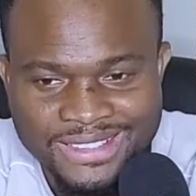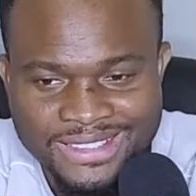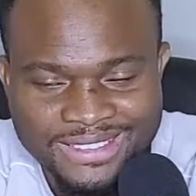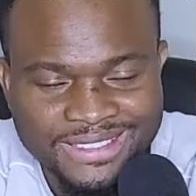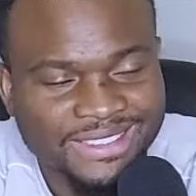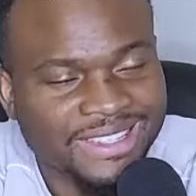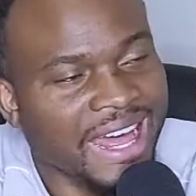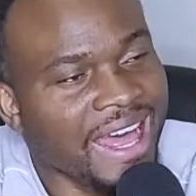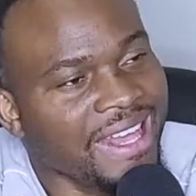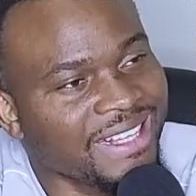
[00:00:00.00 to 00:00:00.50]

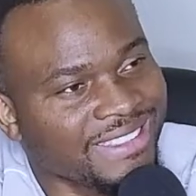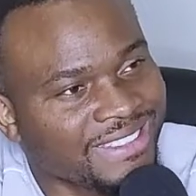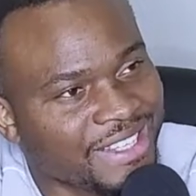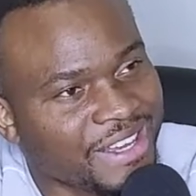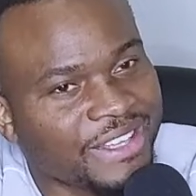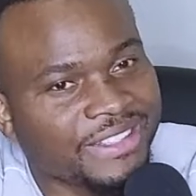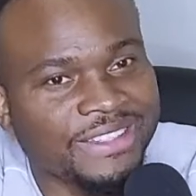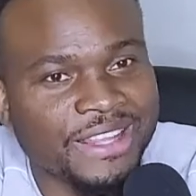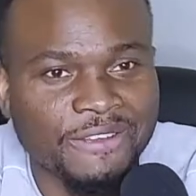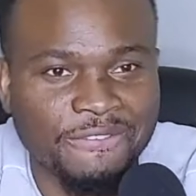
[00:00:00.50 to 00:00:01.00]
So that's
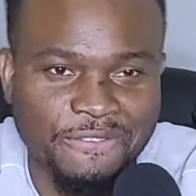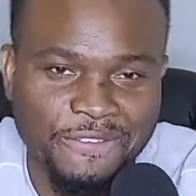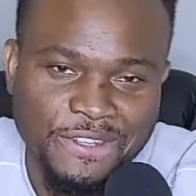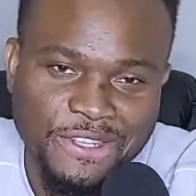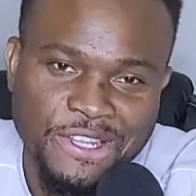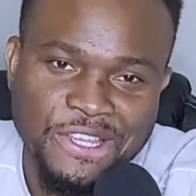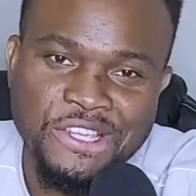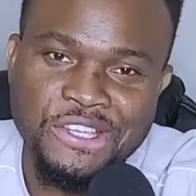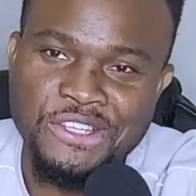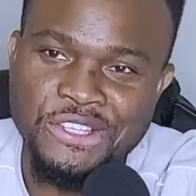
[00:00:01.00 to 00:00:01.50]
our
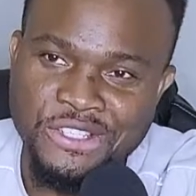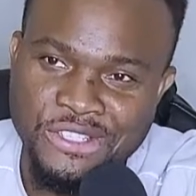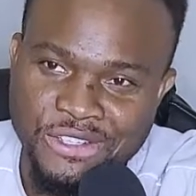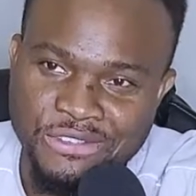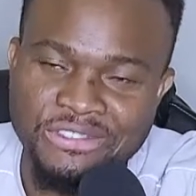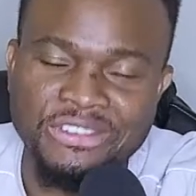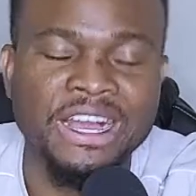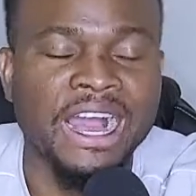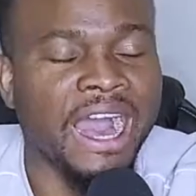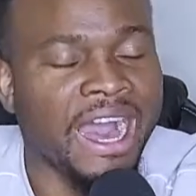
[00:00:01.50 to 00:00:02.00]
definition
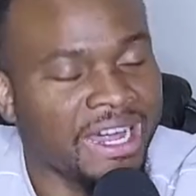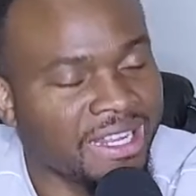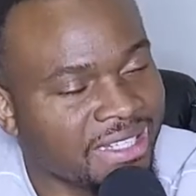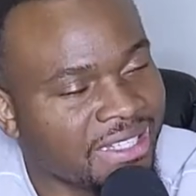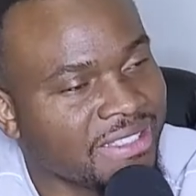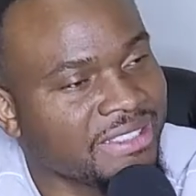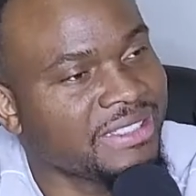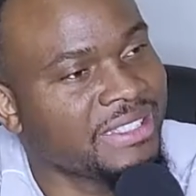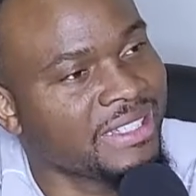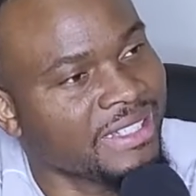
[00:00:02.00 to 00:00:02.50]
of God
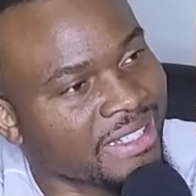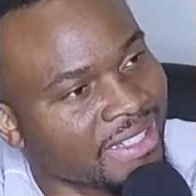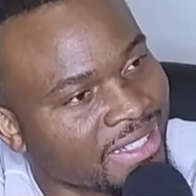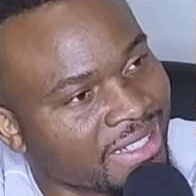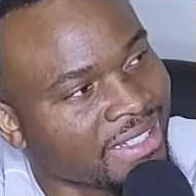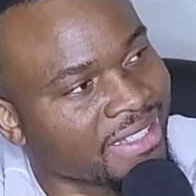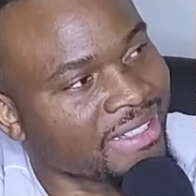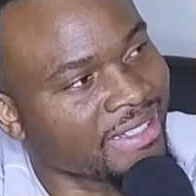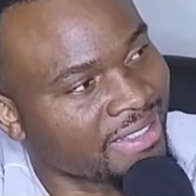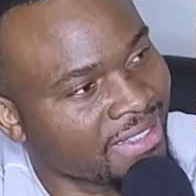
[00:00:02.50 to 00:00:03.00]
is
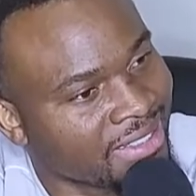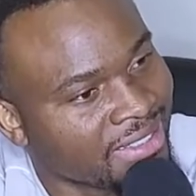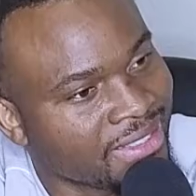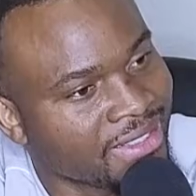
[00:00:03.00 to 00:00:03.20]
good.